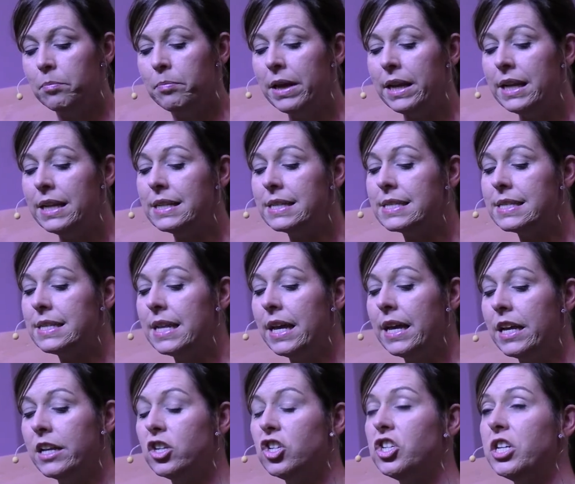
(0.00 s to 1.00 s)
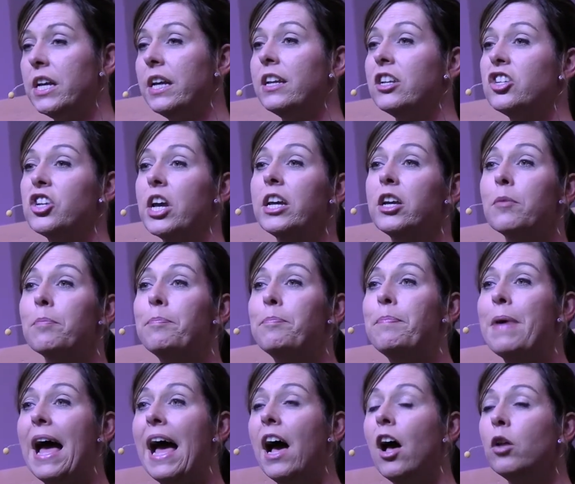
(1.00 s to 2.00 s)
But instead, Jacob
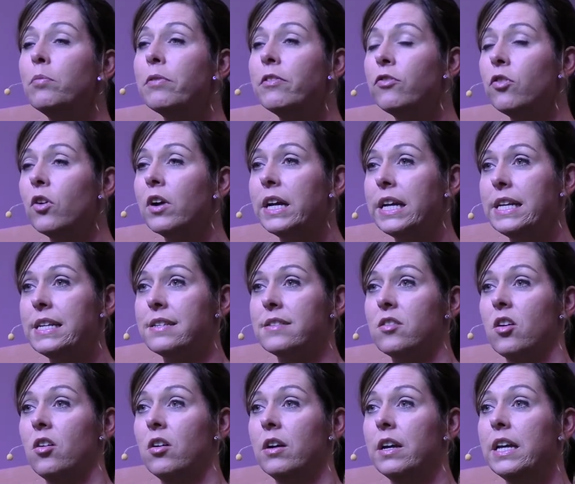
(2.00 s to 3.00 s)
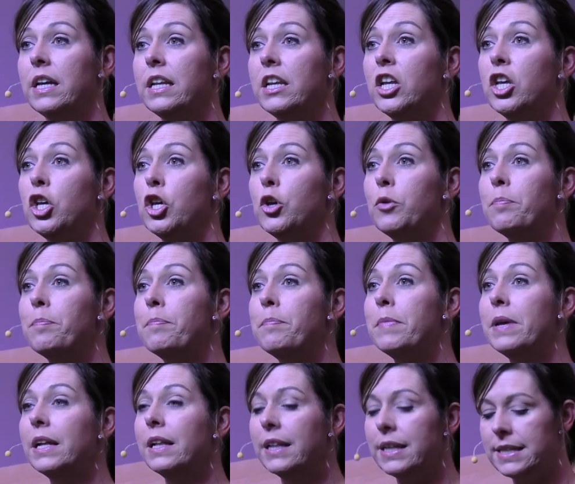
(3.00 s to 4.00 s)
bowed before Esau in
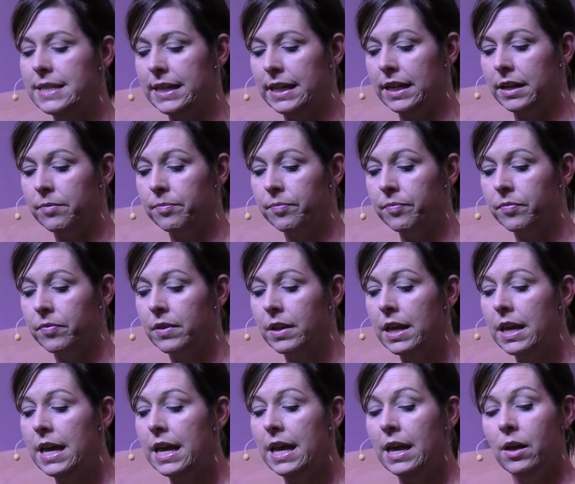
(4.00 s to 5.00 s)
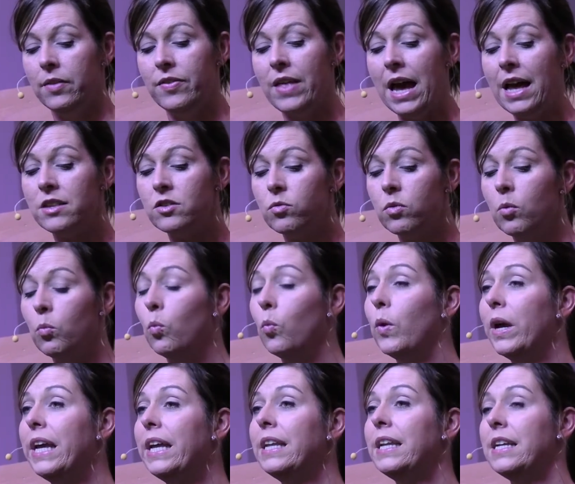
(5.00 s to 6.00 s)
humility. That's what
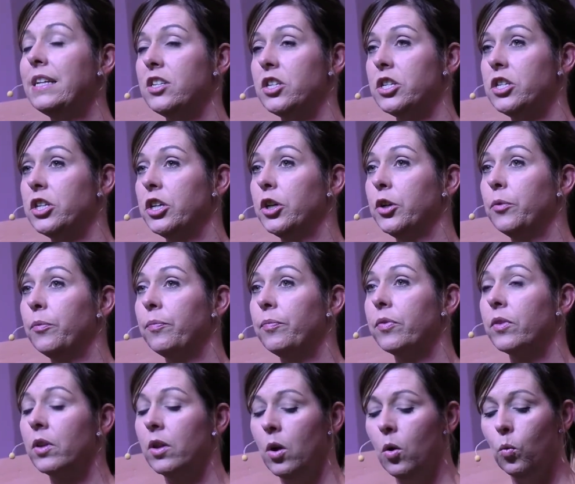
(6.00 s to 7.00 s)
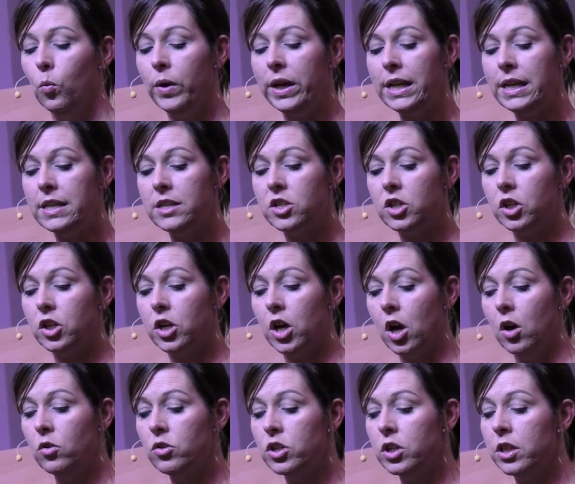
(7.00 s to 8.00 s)
we need to do. We need to
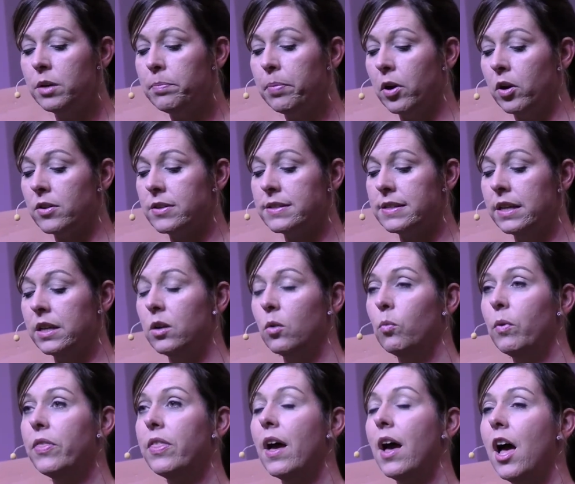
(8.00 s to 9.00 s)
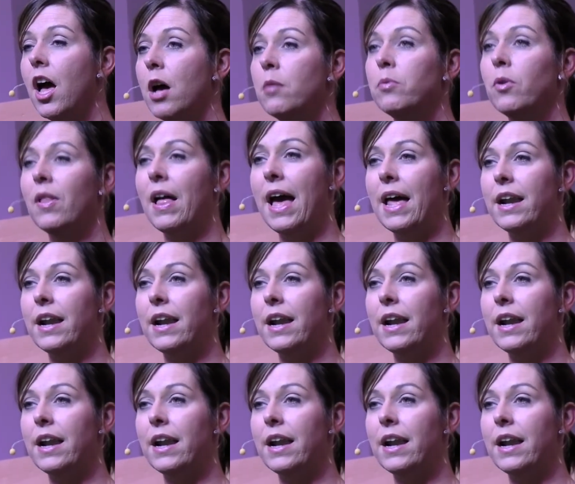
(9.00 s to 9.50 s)
go to the person with a humble